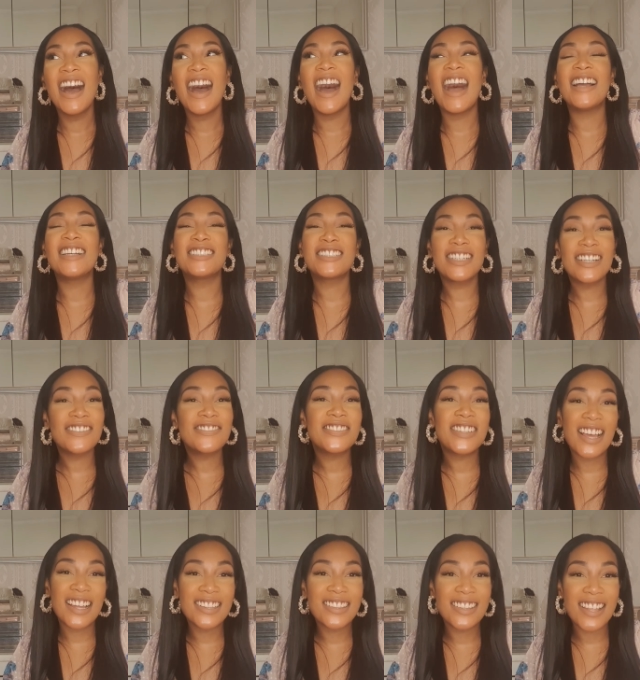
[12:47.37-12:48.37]
I should have
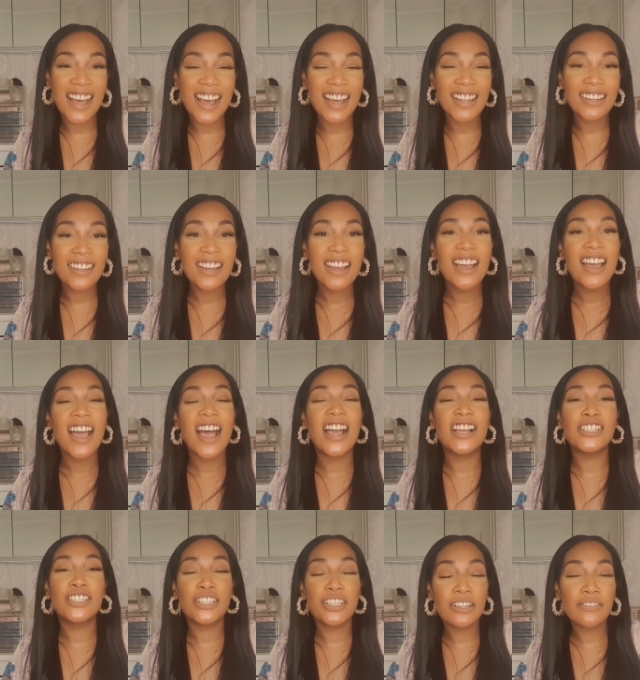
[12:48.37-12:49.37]
done that. I
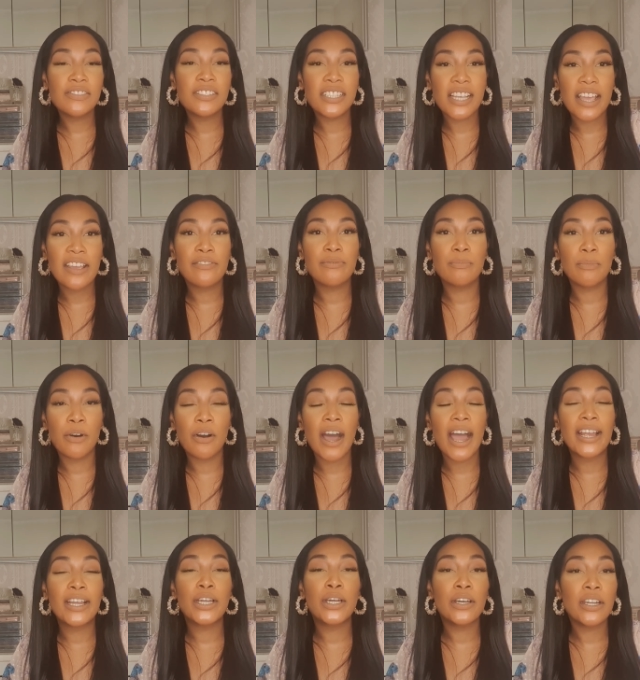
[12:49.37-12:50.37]
should have saved more.
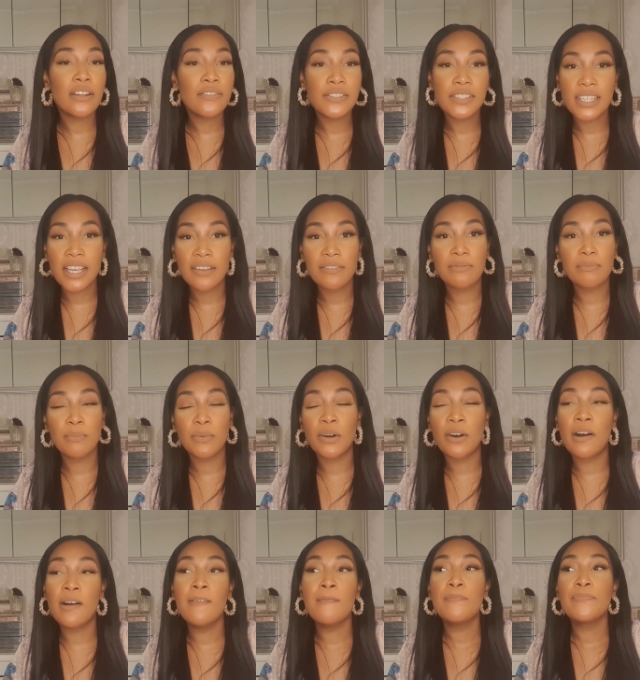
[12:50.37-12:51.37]
I could have saved
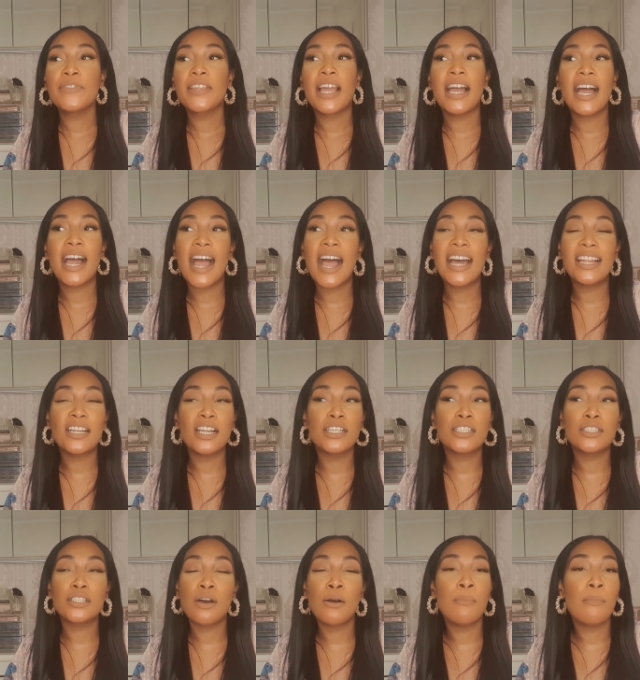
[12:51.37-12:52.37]
more. I had
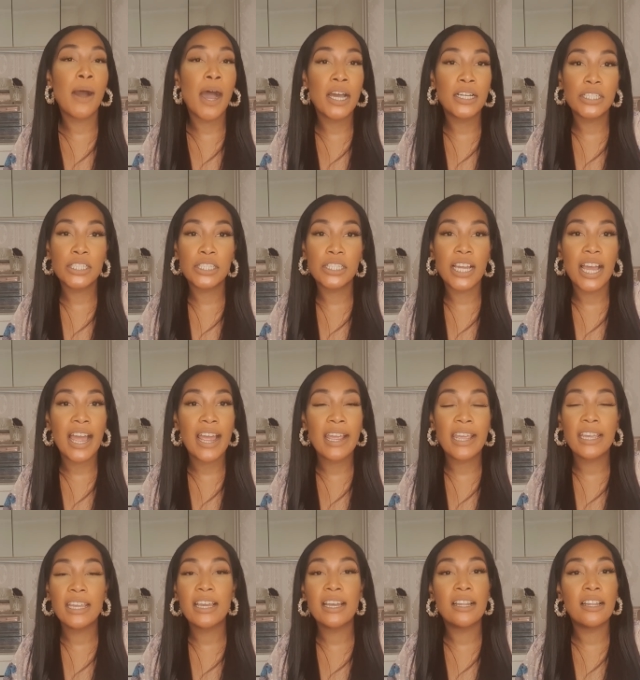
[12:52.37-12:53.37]
so much.
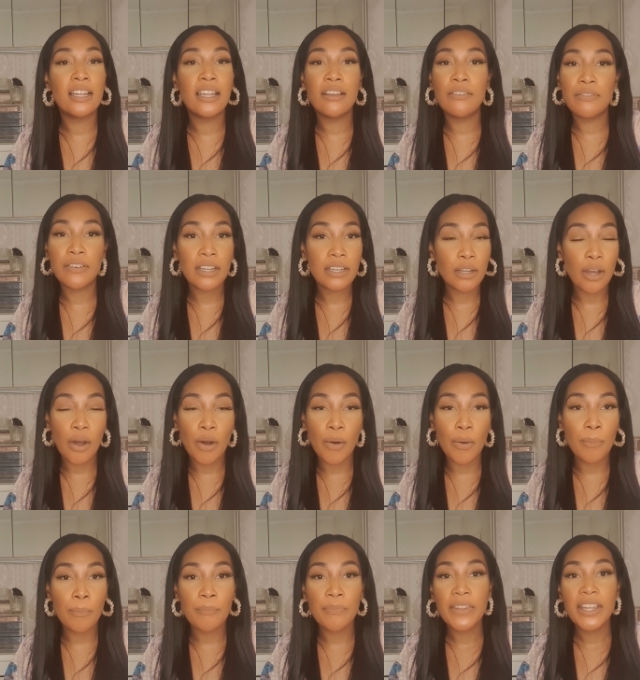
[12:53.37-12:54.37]
I live at
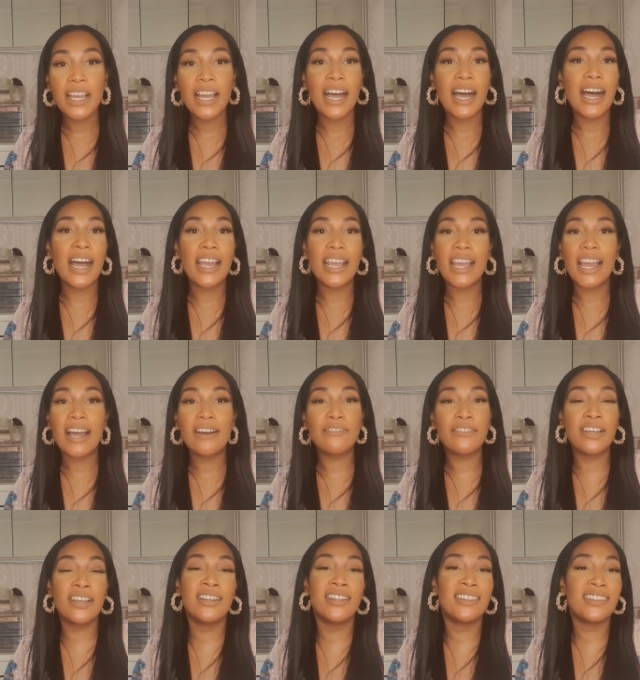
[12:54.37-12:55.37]
home. I
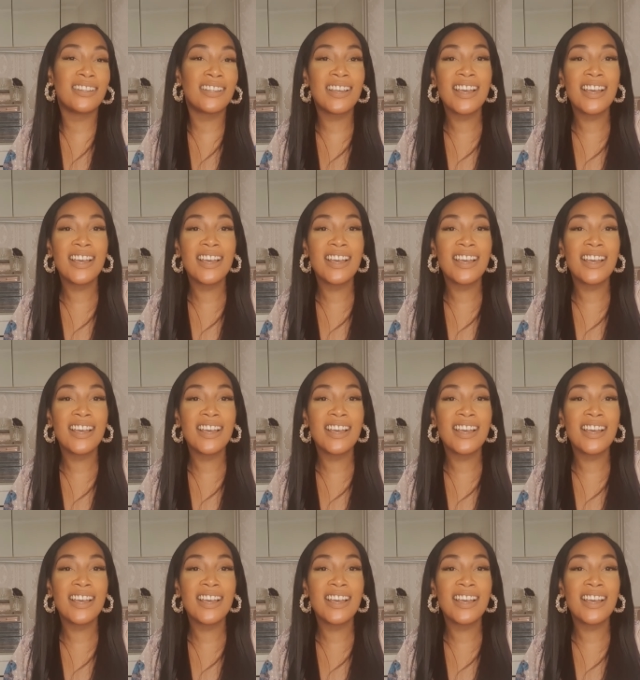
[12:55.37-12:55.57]
have